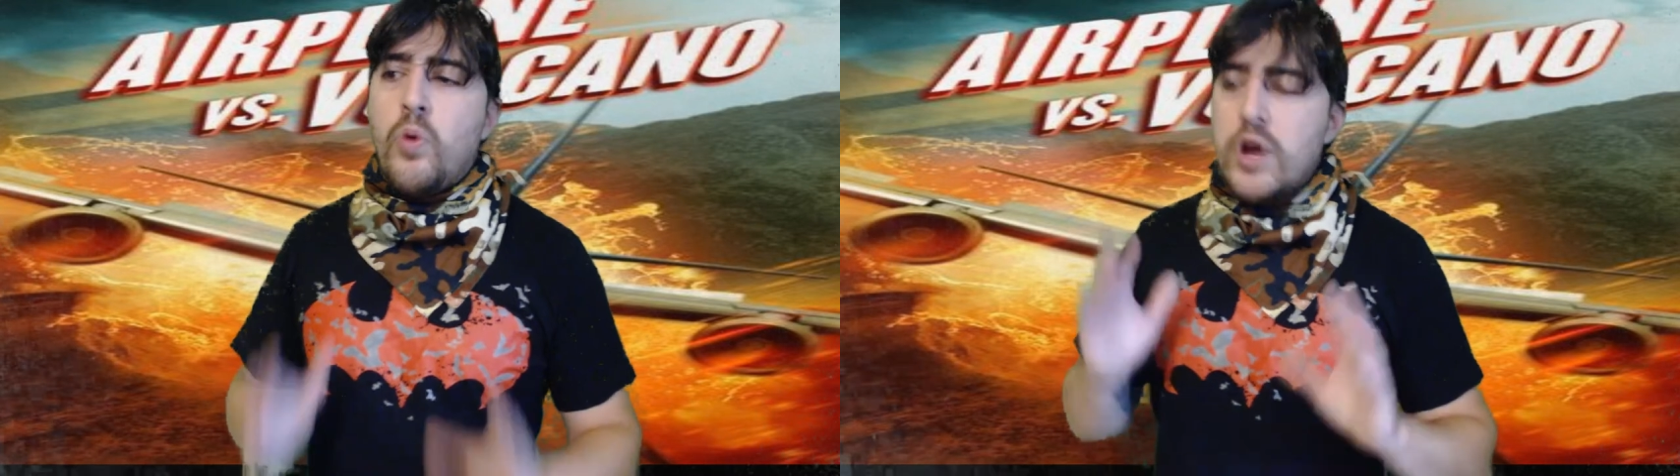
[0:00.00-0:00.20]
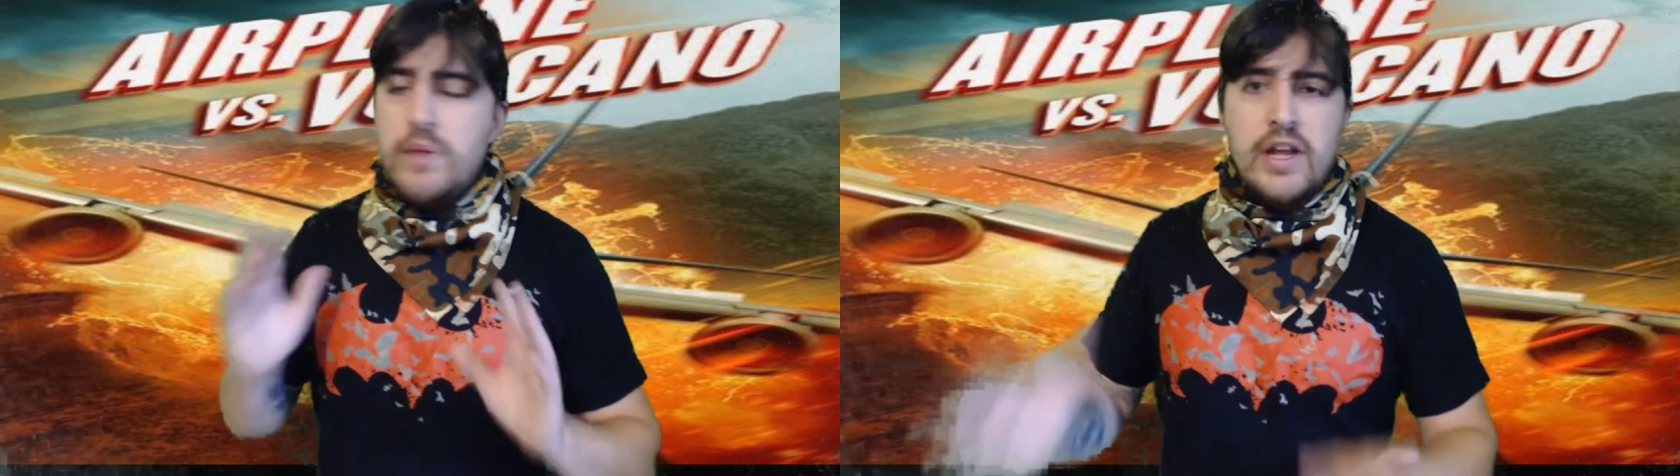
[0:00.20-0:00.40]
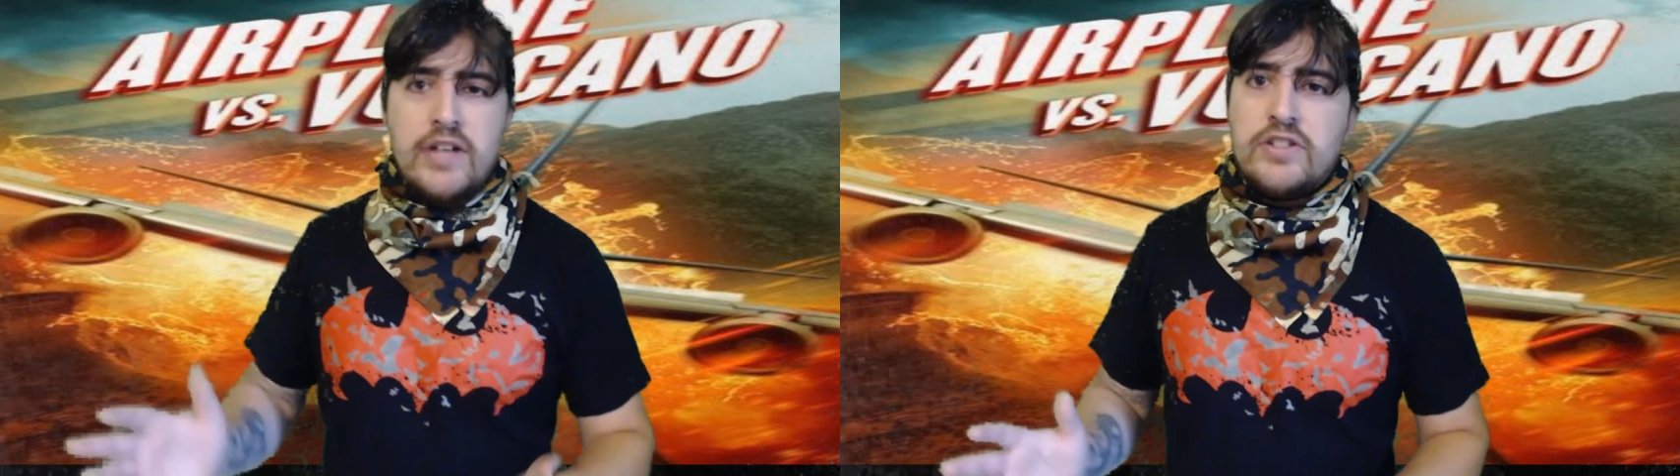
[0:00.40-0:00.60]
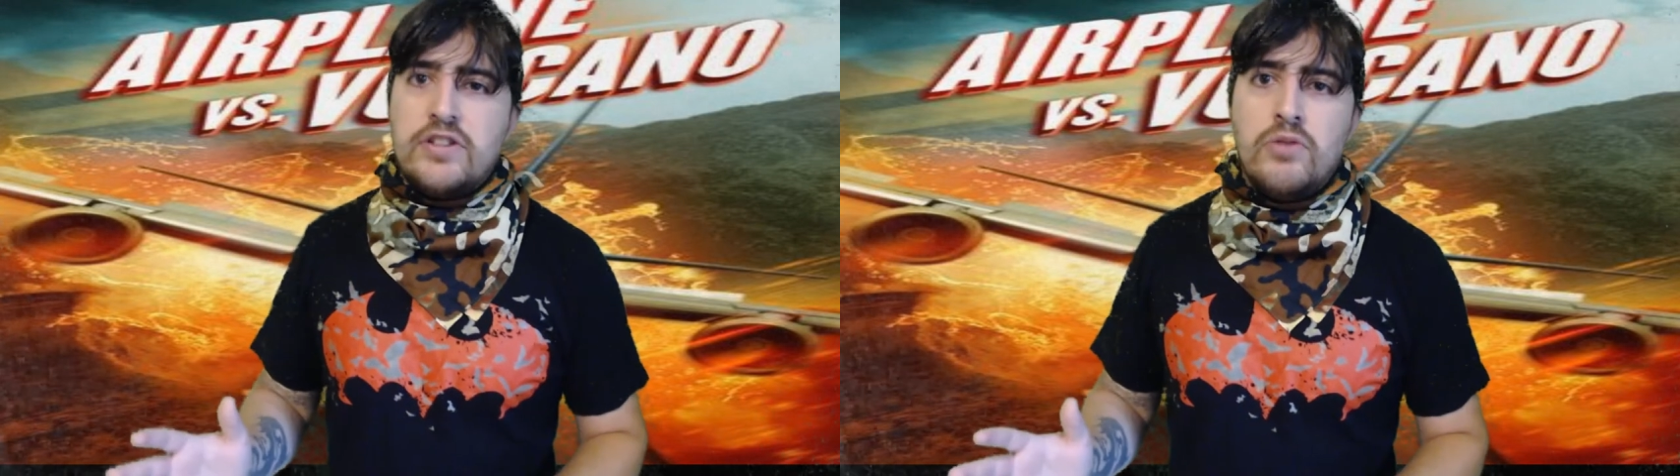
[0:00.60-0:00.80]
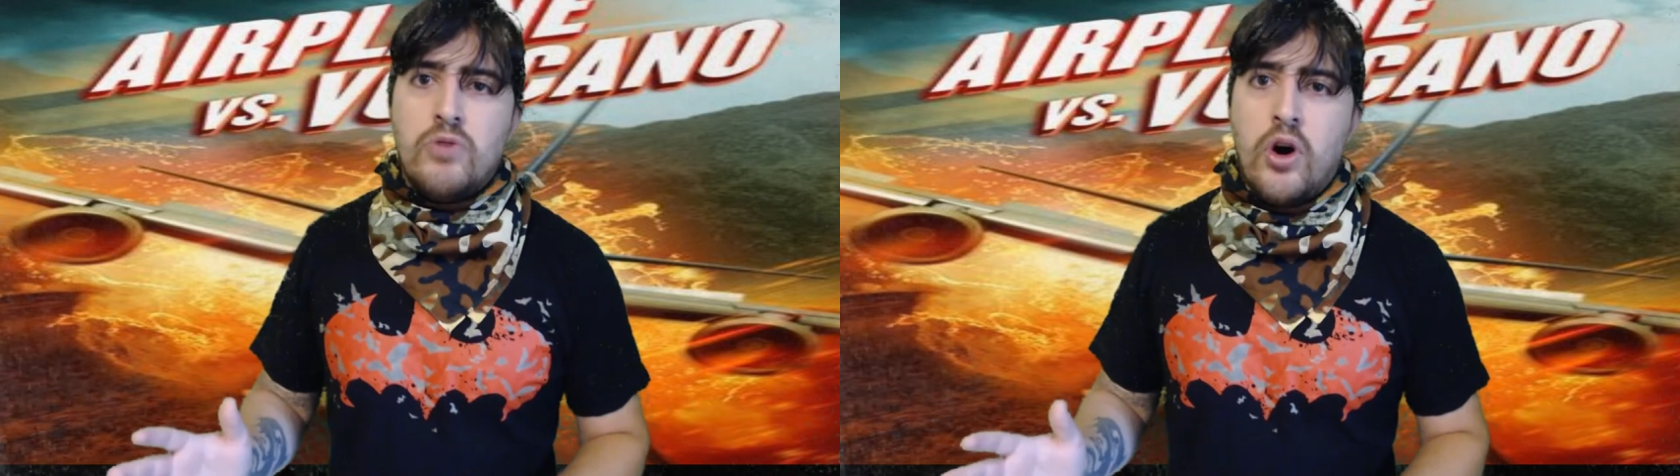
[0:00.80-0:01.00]
40
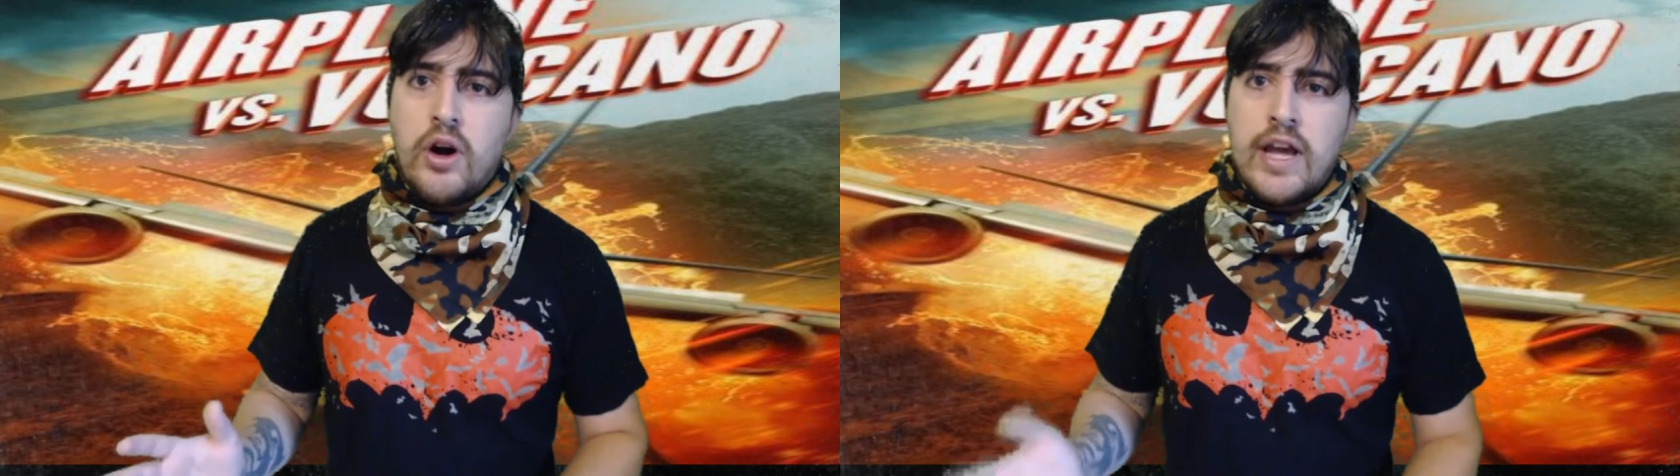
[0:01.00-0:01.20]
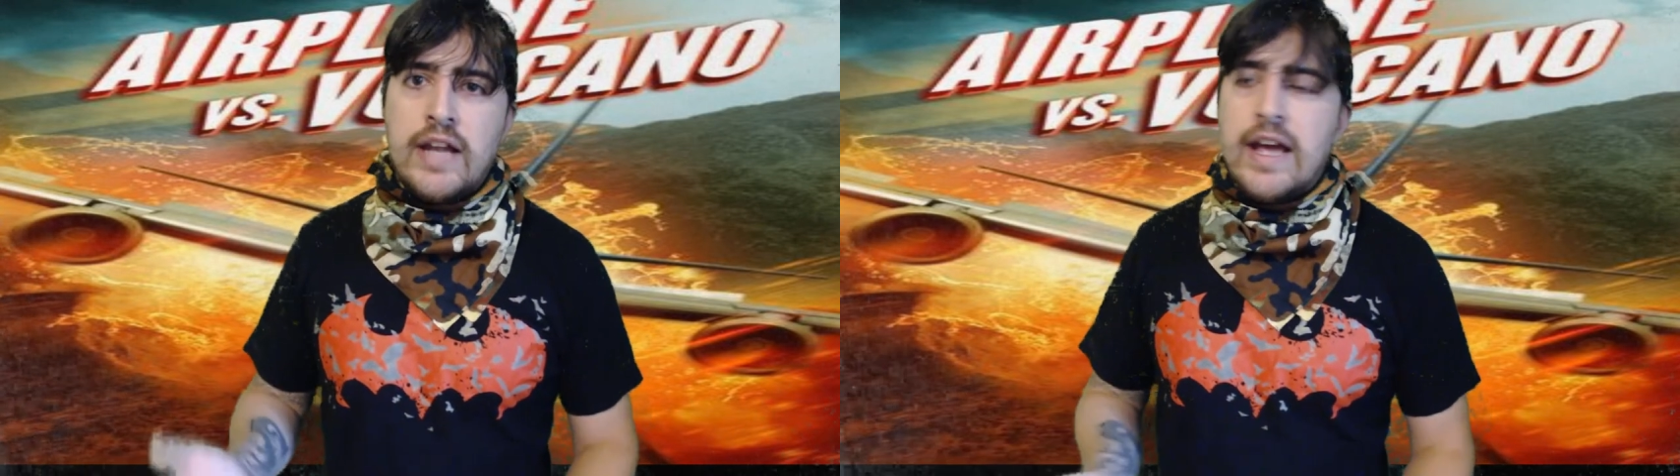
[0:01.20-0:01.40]
minutes too long.